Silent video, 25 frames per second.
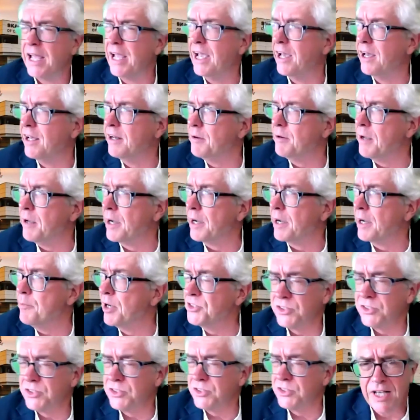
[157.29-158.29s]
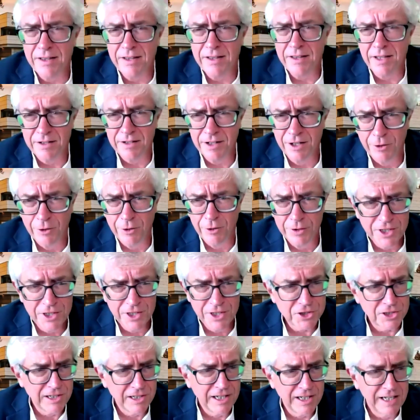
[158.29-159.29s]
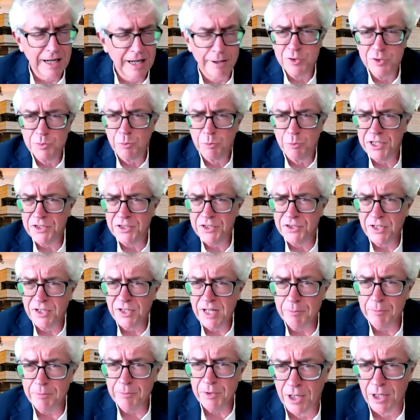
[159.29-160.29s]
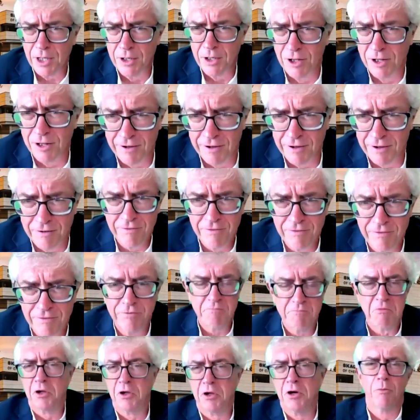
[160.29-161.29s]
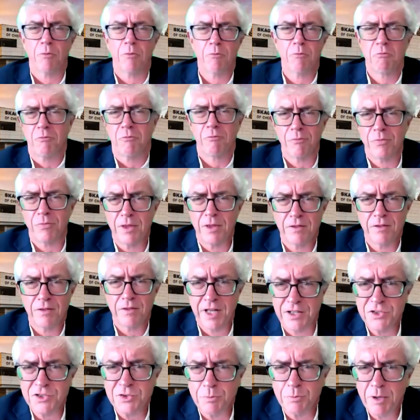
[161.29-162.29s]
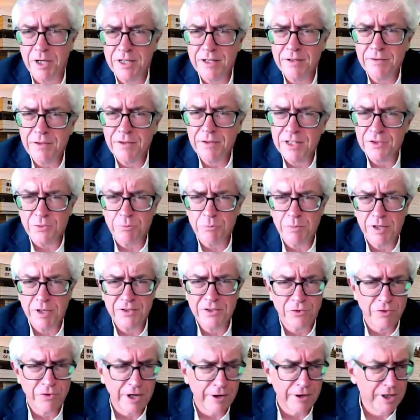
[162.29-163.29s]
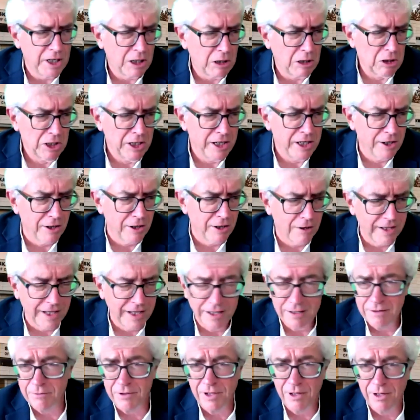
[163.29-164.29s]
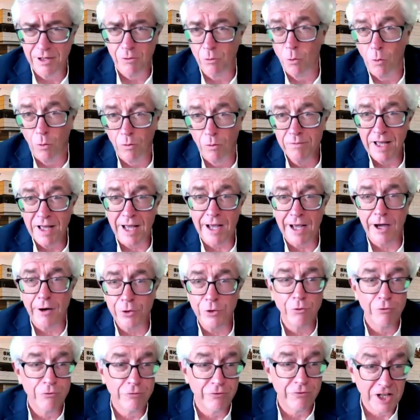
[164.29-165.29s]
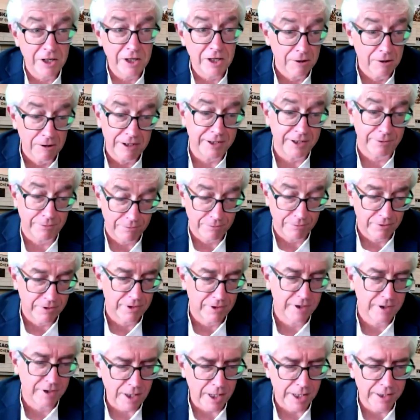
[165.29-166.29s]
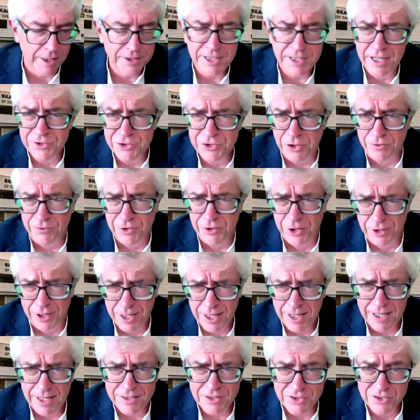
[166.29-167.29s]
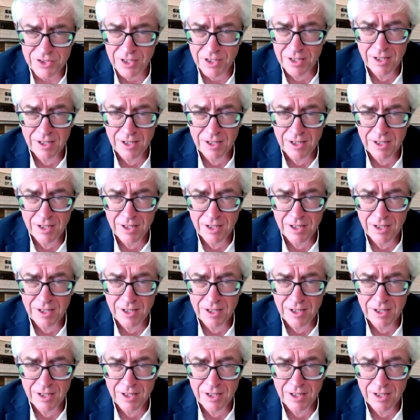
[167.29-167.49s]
And I must say that, you know, initially I was pretty skeptical of, you know, this, but it's, it's very clear that it, how you feel and the contents of your guts